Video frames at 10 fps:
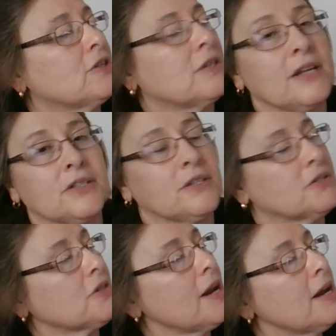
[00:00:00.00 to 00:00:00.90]
stays the
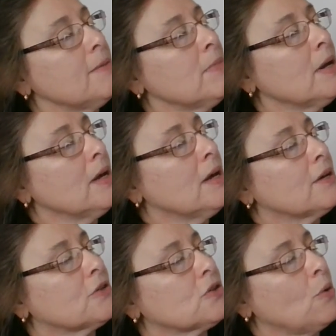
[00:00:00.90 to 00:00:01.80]
same.
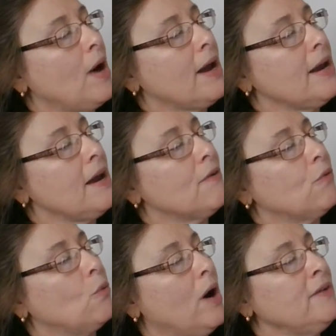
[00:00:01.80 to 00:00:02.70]
So I have
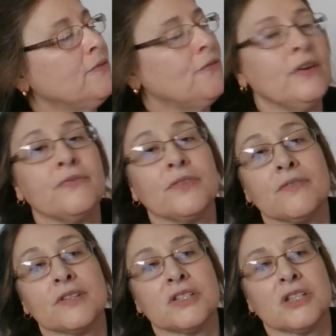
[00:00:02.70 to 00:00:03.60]
1/5
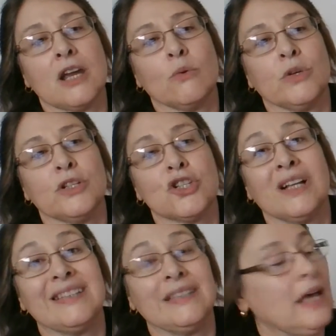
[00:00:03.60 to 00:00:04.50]
of the sandwich
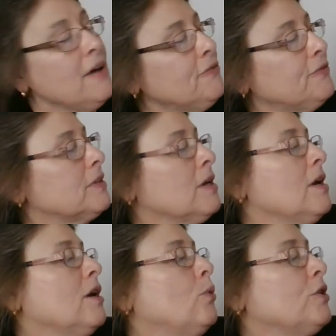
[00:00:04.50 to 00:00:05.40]
left,
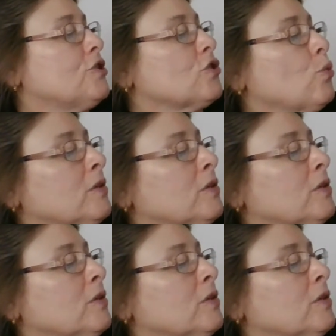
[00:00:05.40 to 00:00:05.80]
which is